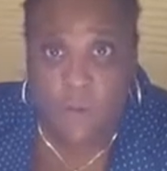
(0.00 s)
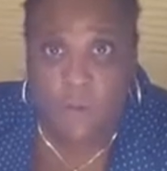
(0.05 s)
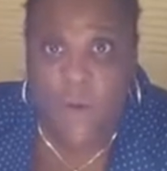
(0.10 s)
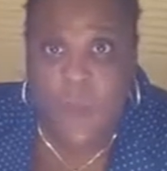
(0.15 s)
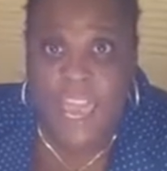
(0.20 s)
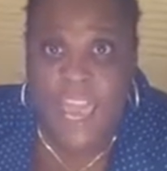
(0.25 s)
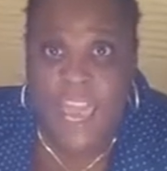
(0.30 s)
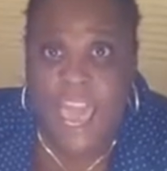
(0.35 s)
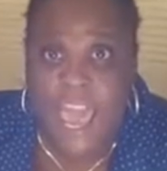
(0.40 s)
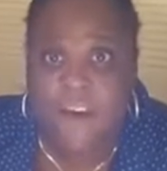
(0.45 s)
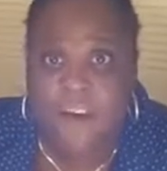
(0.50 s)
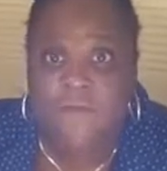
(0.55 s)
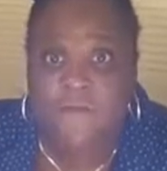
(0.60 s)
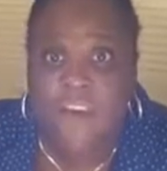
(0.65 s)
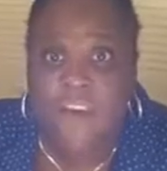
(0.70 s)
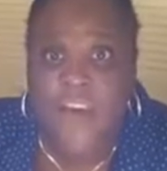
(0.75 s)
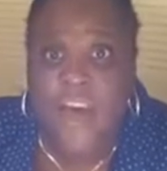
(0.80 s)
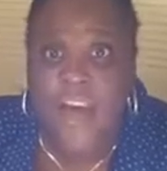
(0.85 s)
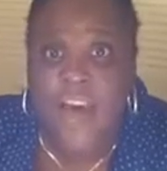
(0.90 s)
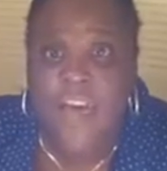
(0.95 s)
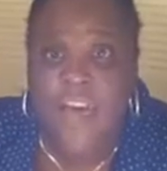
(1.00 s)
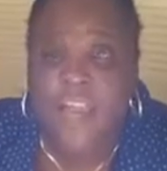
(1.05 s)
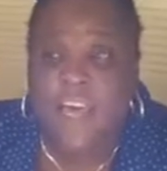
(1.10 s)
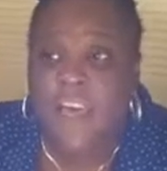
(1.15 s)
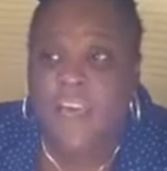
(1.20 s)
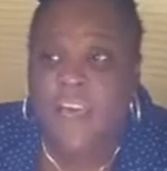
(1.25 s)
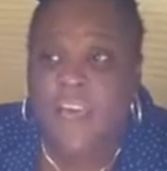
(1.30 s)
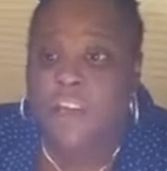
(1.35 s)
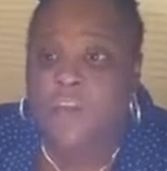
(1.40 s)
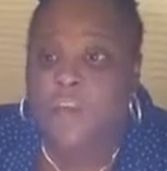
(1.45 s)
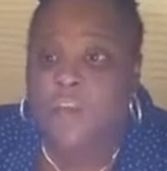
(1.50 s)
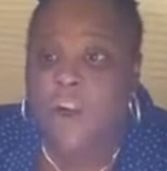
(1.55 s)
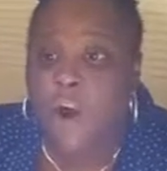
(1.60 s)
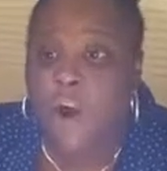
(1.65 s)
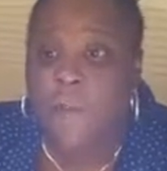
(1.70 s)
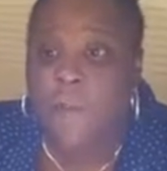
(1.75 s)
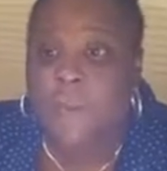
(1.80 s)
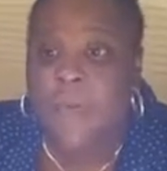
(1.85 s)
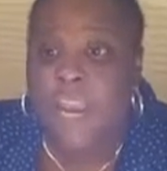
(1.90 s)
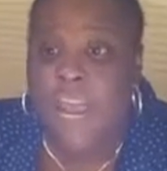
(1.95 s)
We have not,
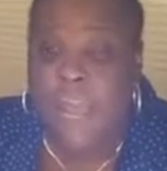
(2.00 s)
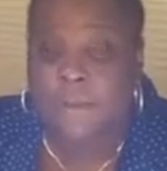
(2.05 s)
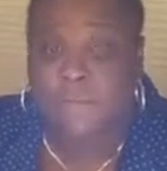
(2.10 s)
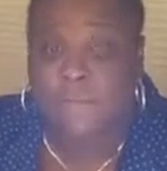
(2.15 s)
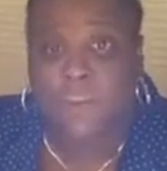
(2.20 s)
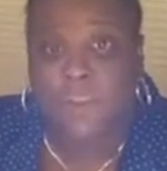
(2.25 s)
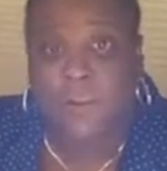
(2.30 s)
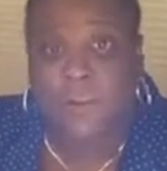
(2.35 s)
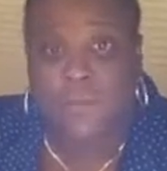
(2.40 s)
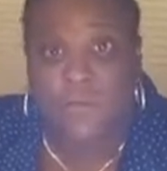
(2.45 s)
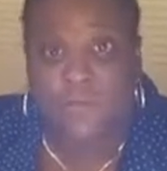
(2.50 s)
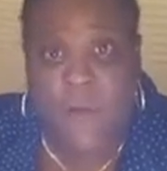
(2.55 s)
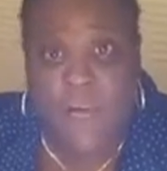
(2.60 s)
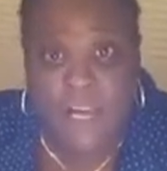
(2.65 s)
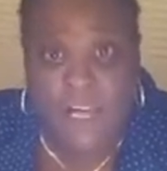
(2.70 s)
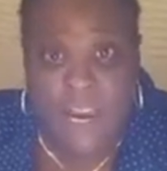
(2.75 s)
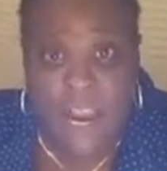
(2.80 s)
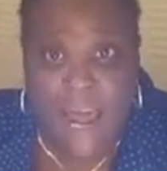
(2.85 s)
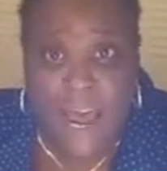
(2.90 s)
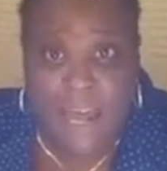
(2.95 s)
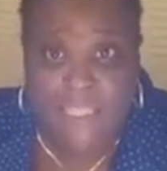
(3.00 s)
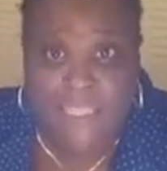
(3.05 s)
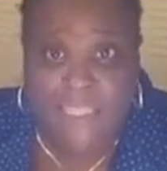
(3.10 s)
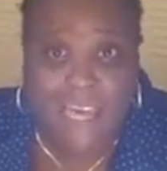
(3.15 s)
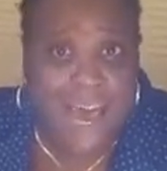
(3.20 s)
been able to realize,